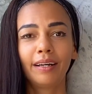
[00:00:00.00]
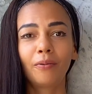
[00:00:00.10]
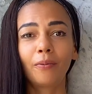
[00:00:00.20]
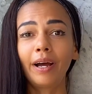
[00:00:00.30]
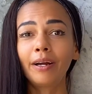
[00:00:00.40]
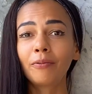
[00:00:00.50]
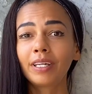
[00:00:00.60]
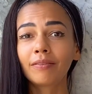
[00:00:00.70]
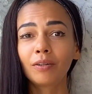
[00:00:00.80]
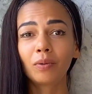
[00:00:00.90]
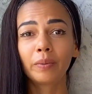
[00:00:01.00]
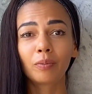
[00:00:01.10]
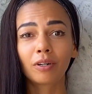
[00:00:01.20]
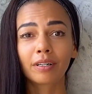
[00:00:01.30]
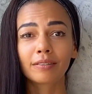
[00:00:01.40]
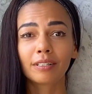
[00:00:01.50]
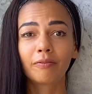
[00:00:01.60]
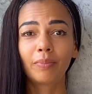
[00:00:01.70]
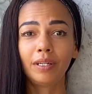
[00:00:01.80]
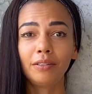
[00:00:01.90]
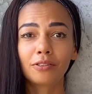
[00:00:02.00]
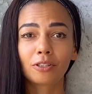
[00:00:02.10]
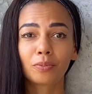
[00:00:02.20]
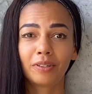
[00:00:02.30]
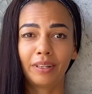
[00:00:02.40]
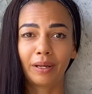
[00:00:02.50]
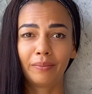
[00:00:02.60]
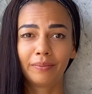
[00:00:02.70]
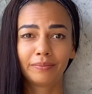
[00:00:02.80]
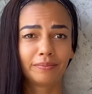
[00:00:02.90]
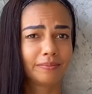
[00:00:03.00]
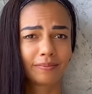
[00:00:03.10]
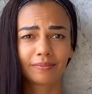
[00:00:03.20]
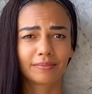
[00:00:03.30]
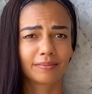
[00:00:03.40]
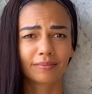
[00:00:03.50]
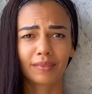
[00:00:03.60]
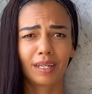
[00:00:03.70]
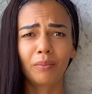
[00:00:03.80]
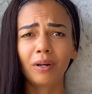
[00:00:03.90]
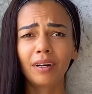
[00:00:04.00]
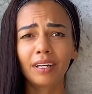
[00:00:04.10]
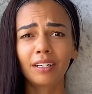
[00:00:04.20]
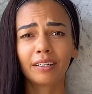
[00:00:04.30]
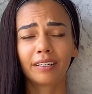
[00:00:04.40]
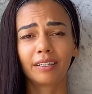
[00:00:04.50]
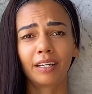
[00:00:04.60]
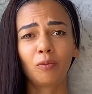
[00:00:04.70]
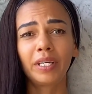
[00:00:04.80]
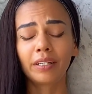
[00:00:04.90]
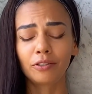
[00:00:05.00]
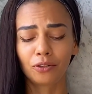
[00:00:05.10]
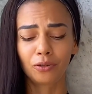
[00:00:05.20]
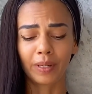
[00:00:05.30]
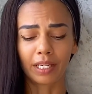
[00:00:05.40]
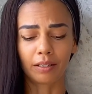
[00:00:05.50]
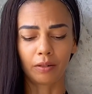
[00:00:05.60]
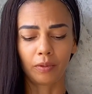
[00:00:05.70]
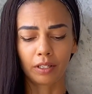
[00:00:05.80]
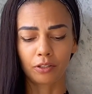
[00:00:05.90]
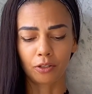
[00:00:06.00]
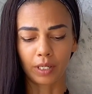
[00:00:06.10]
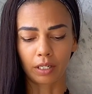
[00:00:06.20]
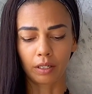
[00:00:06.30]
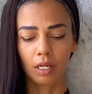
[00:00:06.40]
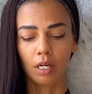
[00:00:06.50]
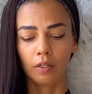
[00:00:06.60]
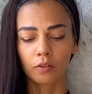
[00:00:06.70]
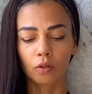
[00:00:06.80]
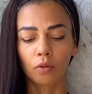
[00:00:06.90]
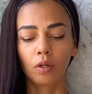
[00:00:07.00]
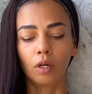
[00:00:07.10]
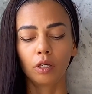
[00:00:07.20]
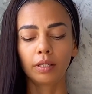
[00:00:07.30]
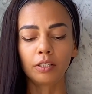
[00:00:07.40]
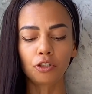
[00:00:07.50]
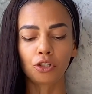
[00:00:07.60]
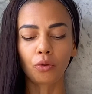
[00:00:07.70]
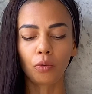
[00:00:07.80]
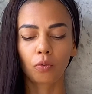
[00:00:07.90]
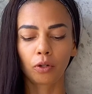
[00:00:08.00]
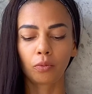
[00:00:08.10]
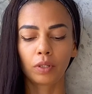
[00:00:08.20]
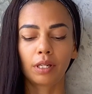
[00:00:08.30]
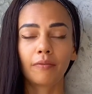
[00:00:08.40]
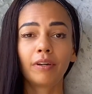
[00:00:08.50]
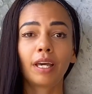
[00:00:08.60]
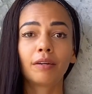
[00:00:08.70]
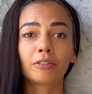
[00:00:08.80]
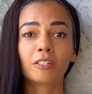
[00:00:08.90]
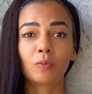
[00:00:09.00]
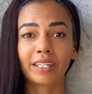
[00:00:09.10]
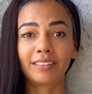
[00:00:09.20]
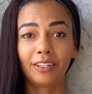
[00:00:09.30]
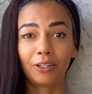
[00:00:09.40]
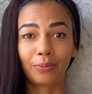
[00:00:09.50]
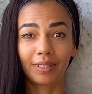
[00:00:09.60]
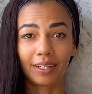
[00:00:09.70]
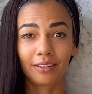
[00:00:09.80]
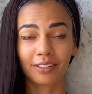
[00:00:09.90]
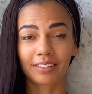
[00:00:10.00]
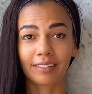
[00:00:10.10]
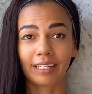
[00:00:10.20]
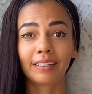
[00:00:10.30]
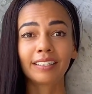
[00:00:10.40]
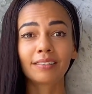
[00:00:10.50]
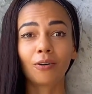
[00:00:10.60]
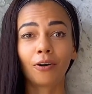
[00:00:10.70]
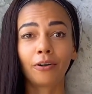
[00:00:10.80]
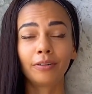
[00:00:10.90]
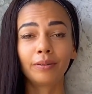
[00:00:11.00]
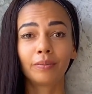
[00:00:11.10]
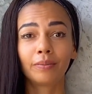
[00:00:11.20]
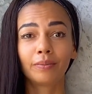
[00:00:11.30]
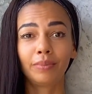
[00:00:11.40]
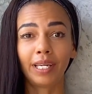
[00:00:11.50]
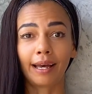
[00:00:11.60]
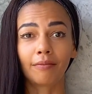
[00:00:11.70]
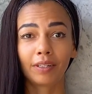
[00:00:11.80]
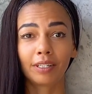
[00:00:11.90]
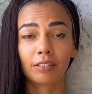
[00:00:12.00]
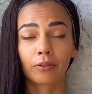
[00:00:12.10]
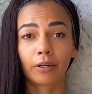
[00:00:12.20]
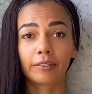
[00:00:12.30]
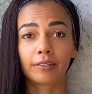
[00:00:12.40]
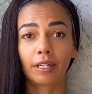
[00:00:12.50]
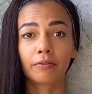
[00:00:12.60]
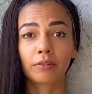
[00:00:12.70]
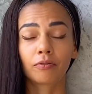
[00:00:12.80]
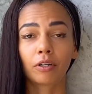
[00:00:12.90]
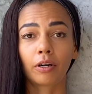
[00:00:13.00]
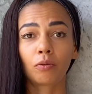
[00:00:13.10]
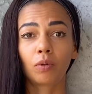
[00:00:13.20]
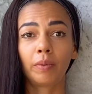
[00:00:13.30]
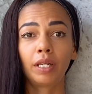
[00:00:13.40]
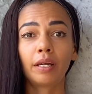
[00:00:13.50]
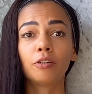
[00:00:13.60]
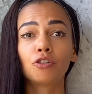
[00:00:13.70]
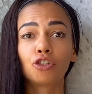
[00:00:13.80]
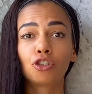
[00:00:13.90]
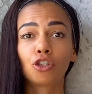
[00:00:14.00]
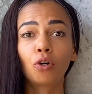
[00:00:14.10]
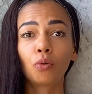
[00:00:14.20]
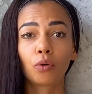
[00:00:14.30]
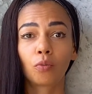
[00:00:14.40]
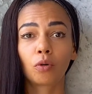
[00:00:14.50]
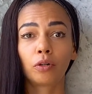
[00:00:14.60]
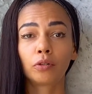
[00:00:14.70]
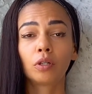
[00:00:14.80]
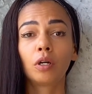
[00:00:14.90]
Why are we giving women products that have paint stripper in them? Come on, like, we can do better. We can do better. So let's show the world what loving and respecting your blood looks like. Let's all be advocates for ourselves and for other women and show the world